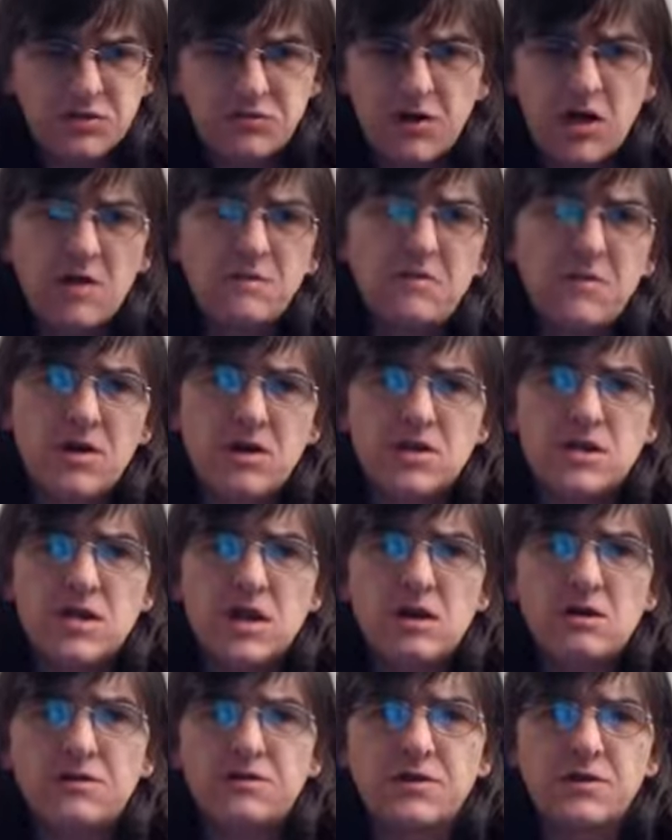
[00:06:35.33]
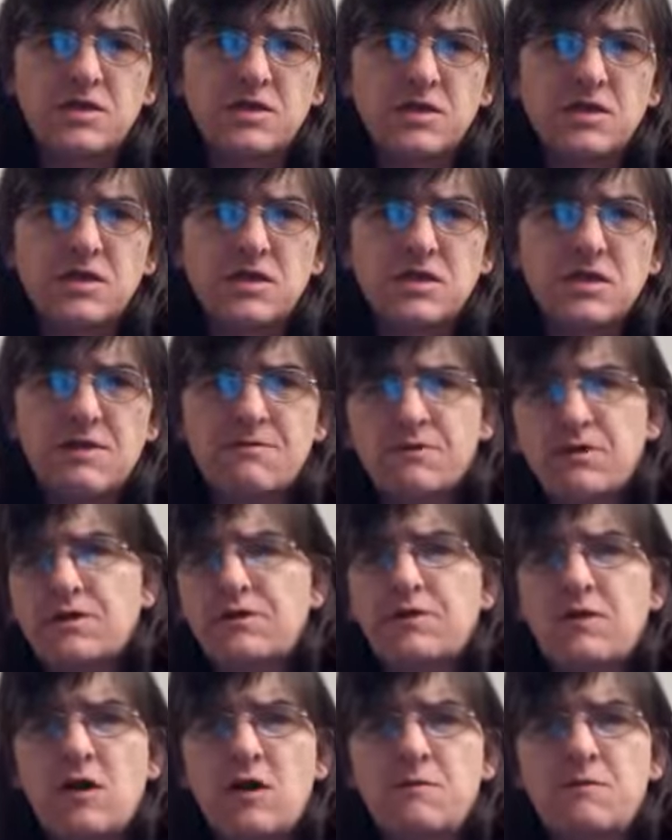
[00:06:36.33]
painter, 25%
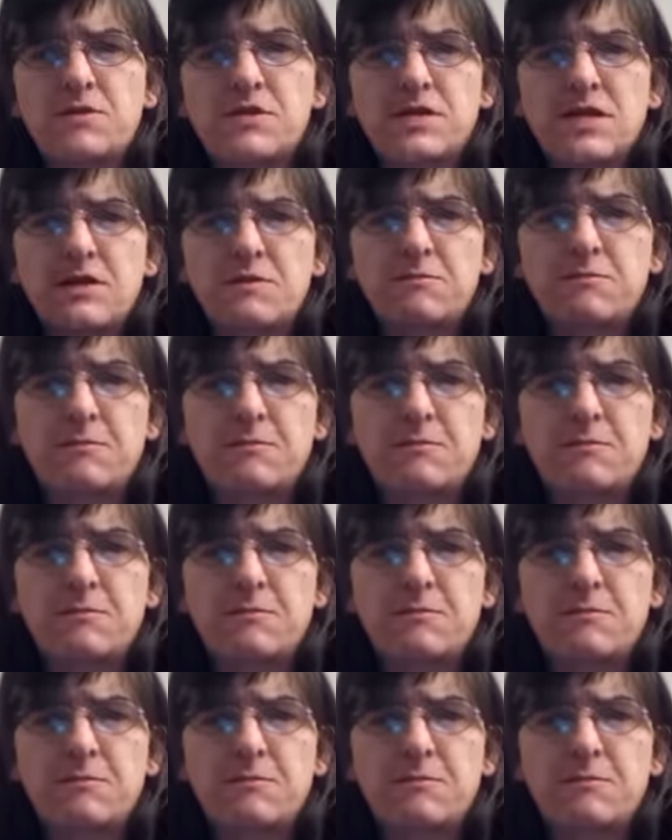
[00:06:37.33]
player.